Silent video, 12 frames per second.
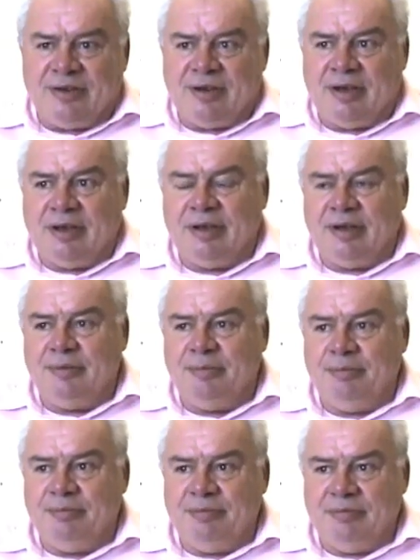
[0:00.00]

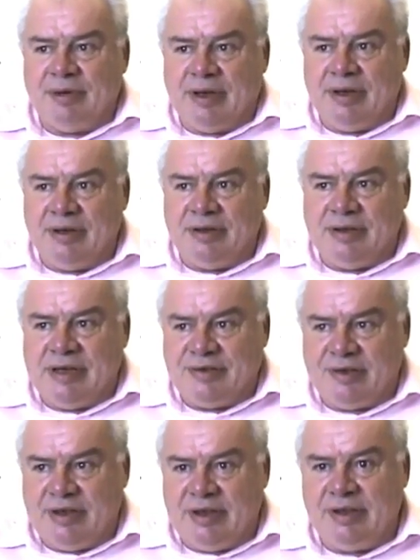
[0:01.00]
and
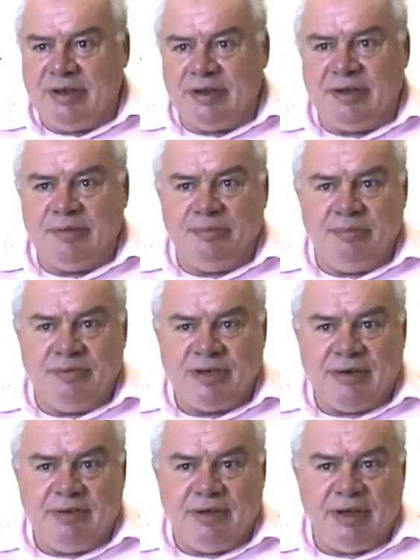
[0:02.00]
Italy
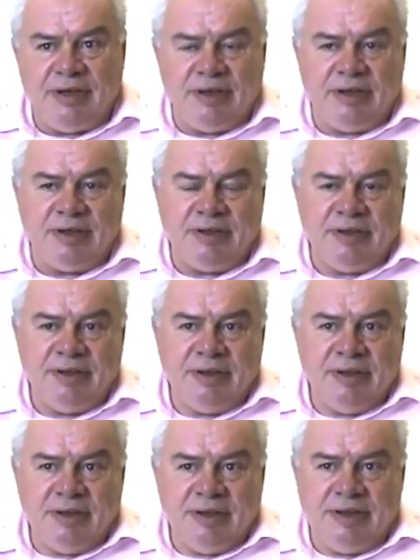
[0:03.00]
generally,
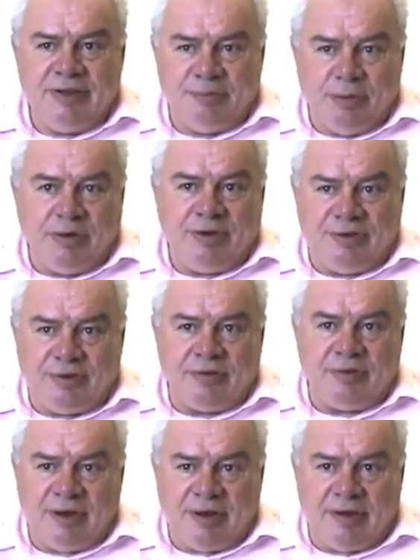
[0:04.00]
it's
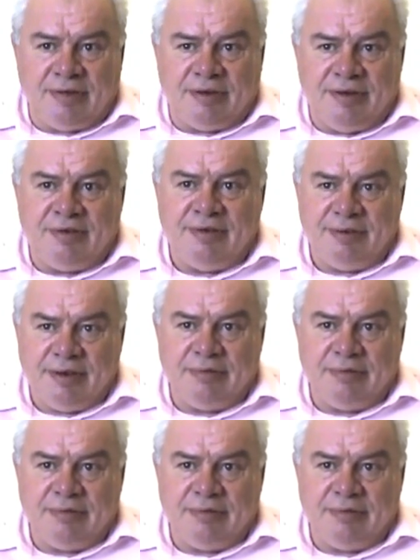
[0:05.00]
multi-storey high-rise living.